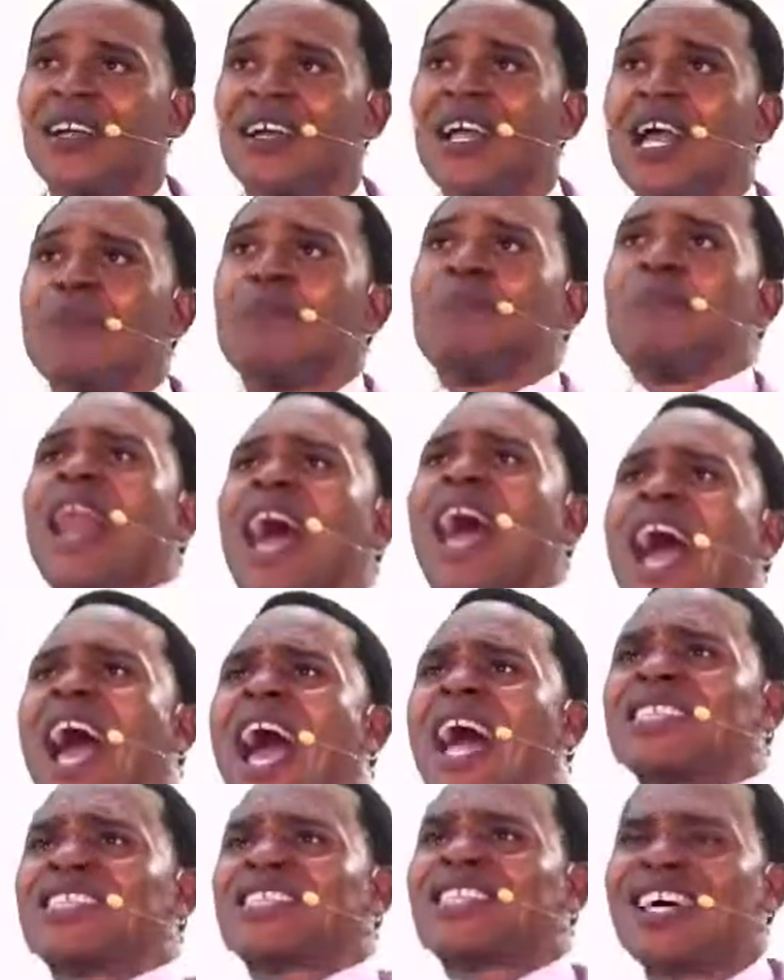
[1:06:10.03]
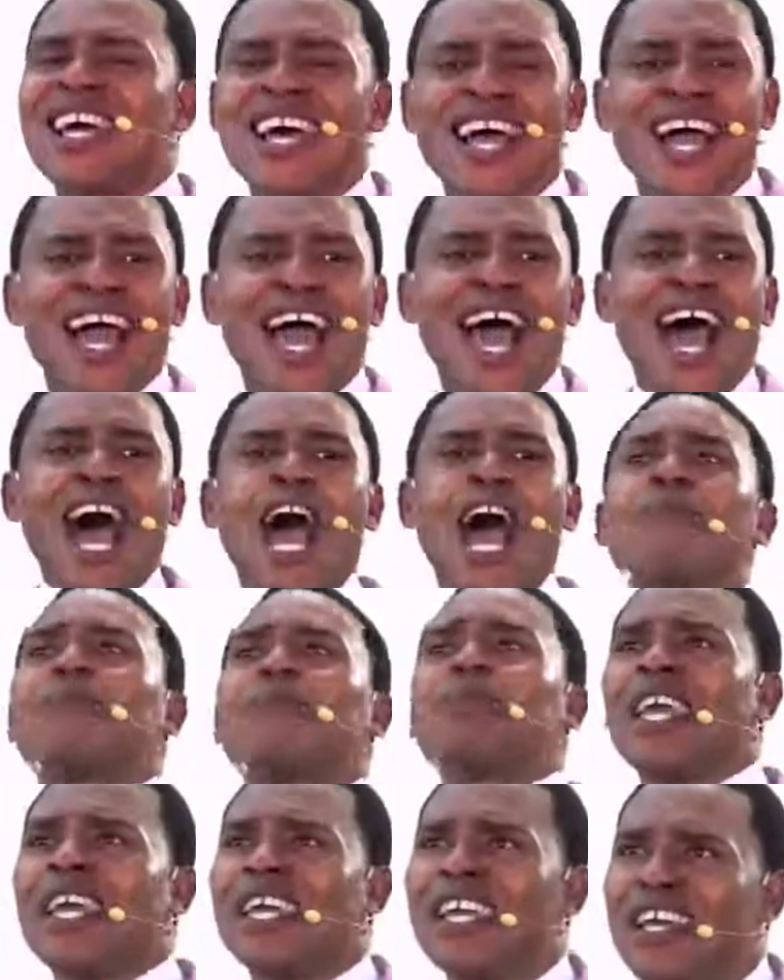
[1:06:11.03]
Blessed,
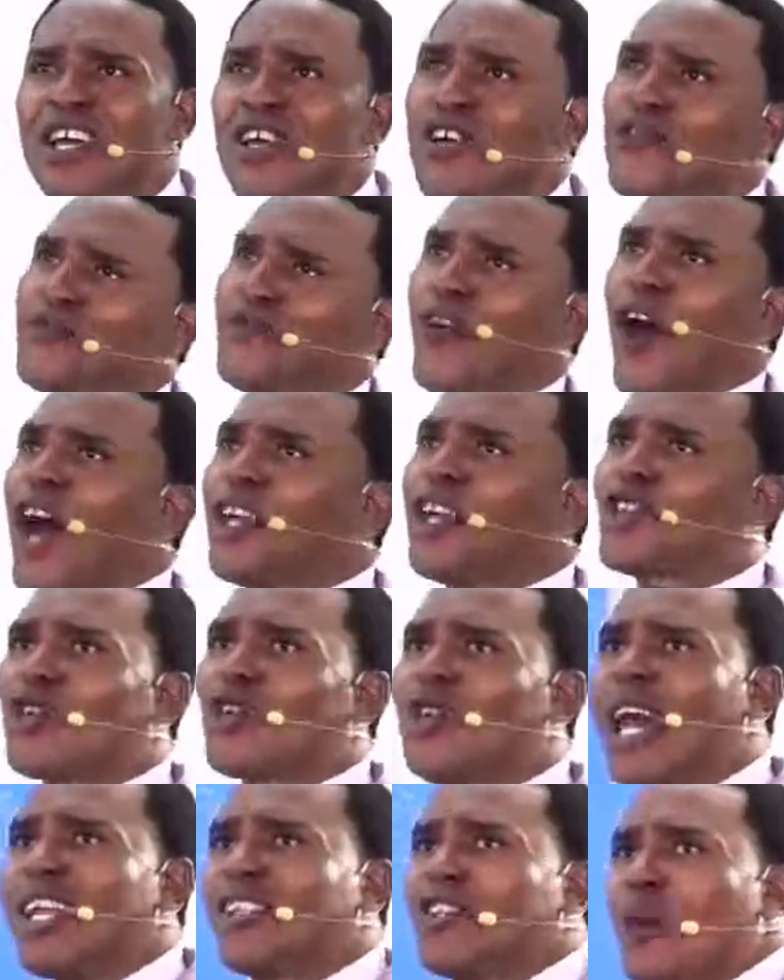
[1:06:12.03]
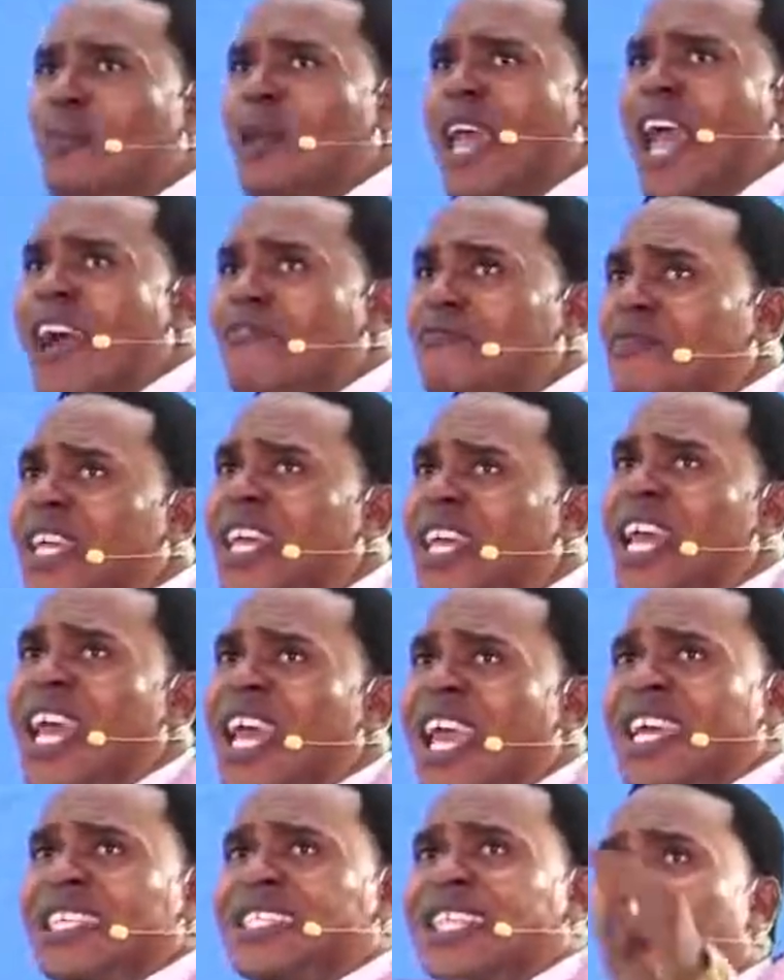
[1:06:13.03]
happy, fortunate to be envied
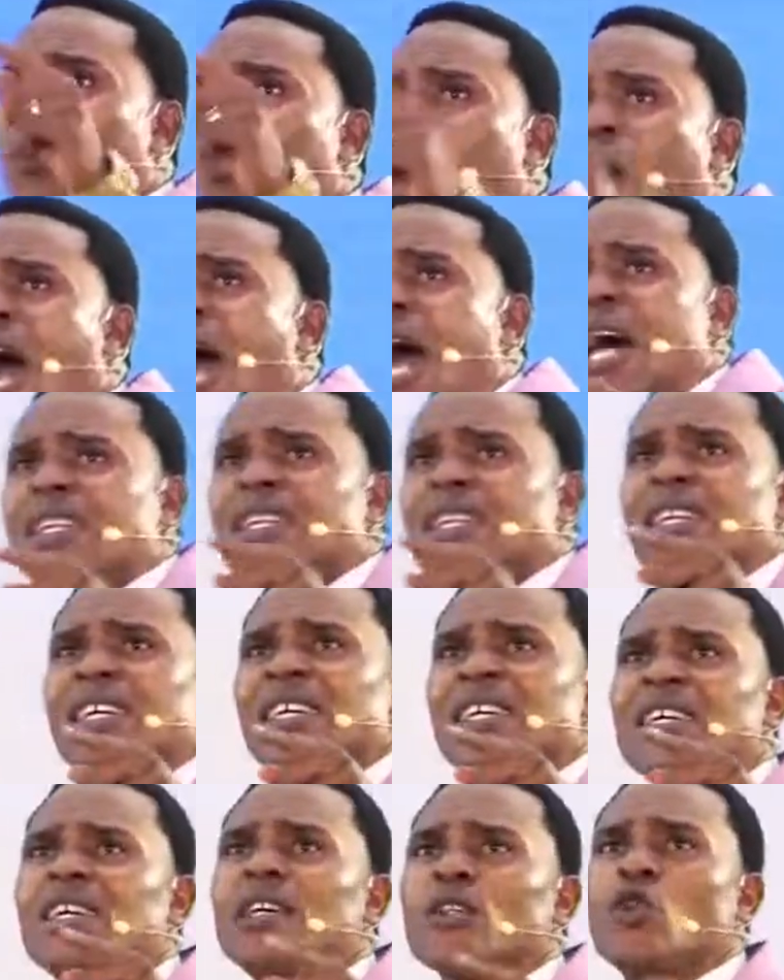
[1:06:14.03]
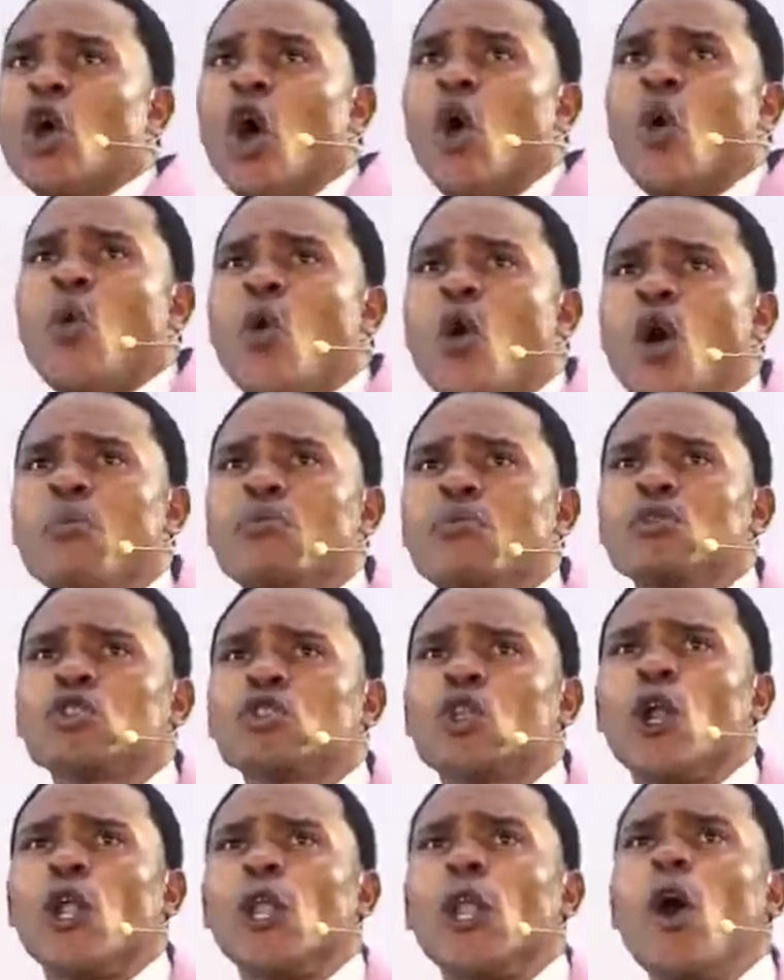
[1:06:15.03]
is the one to whom
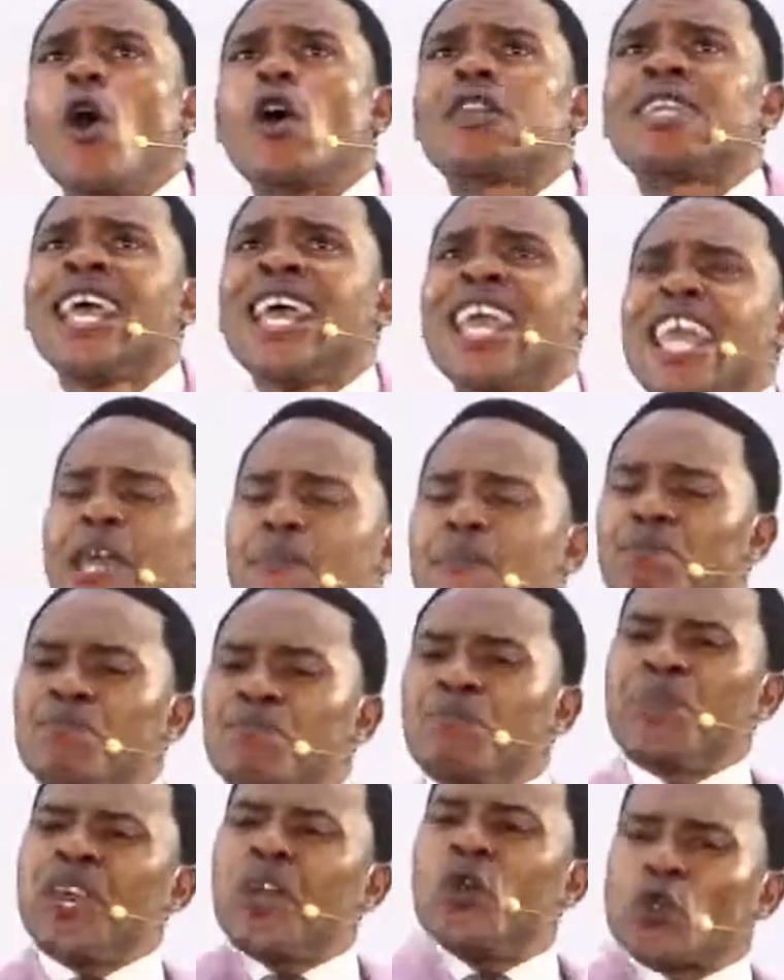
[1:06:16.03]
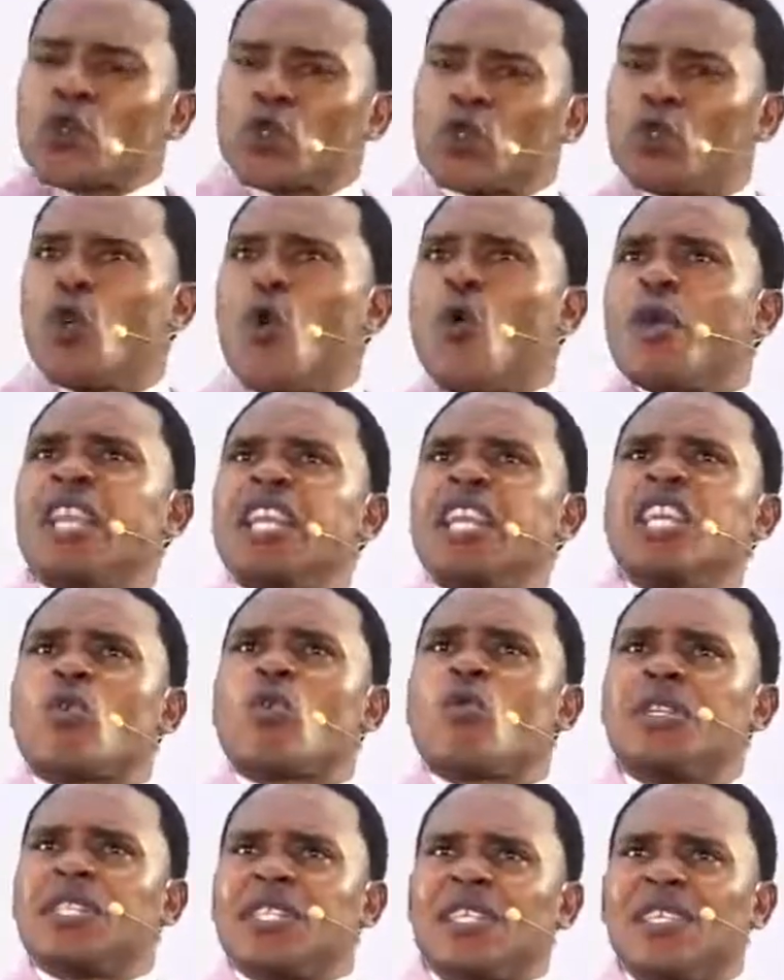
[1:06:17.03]
the Lord imputes no
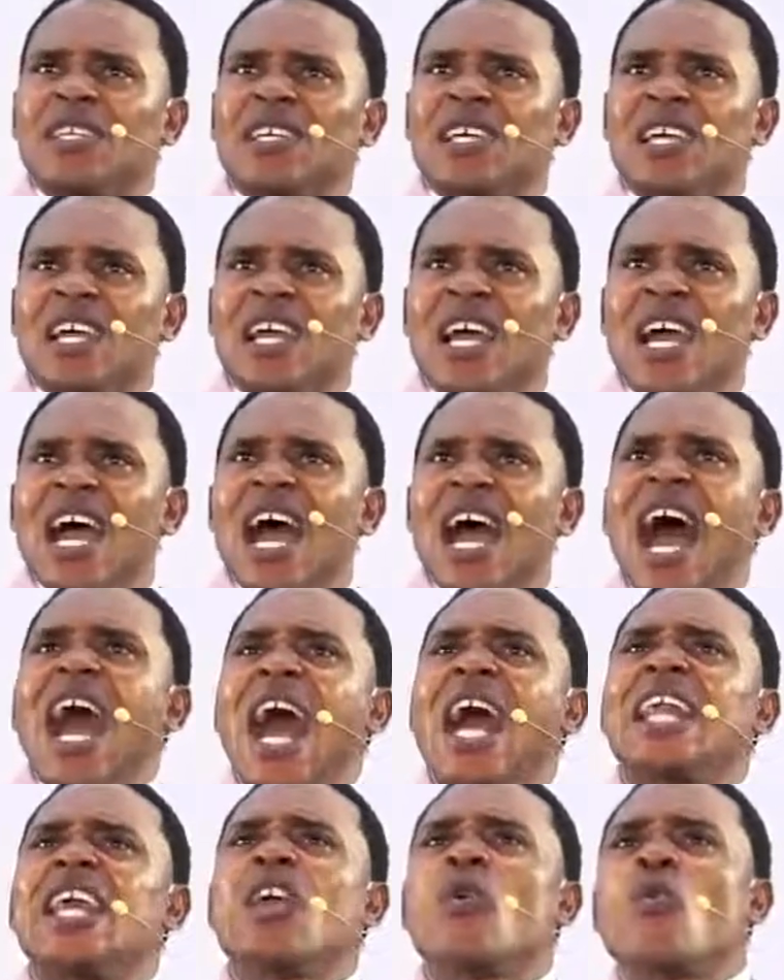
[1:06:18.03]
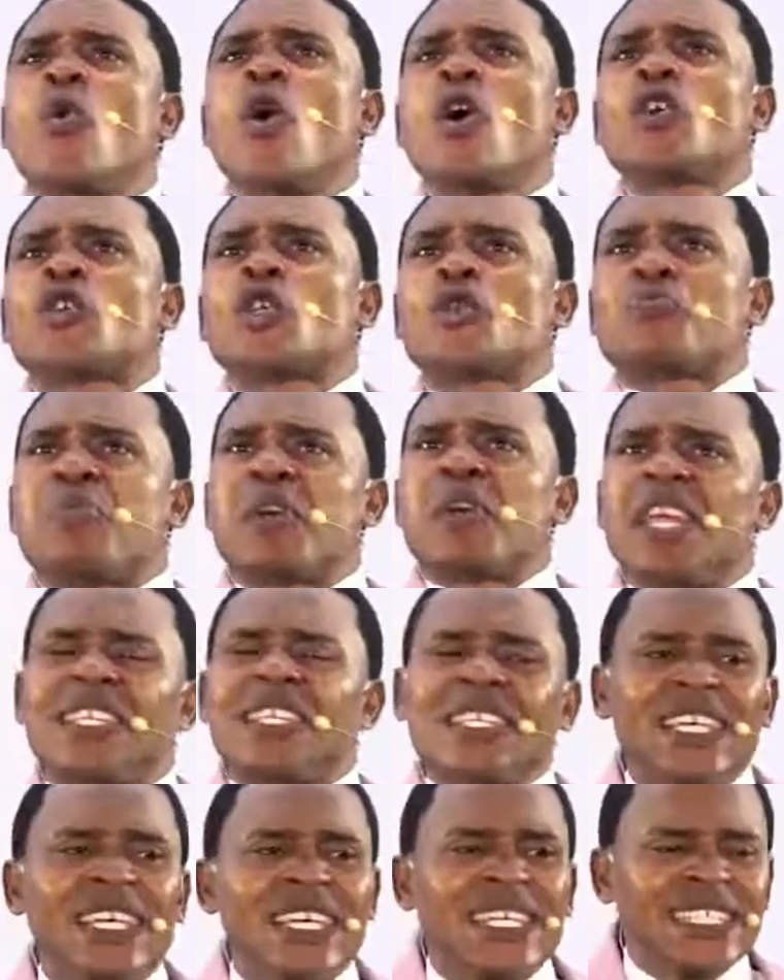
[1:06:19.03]
iniquity, and in whose
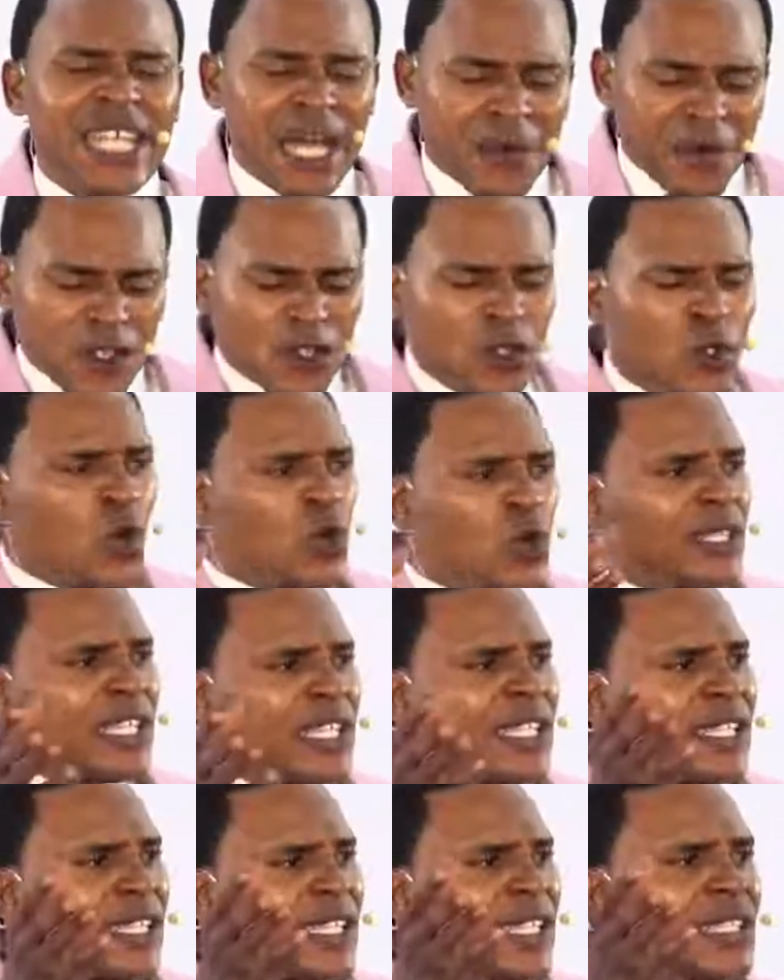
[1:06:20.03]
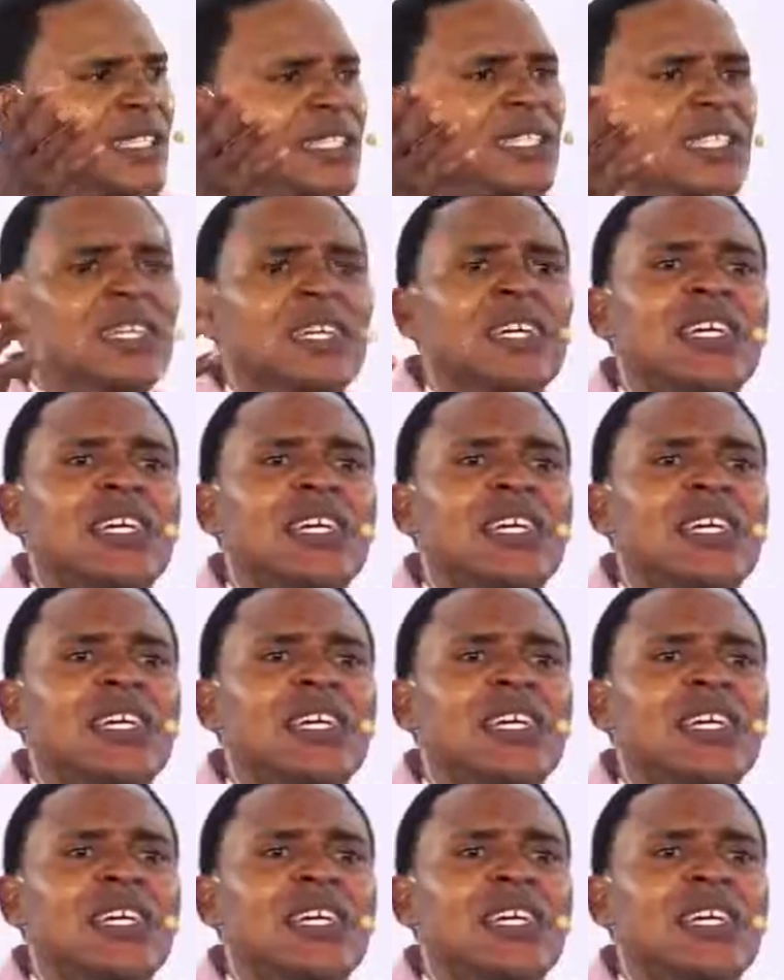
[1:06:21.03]
spirit there is no deceit.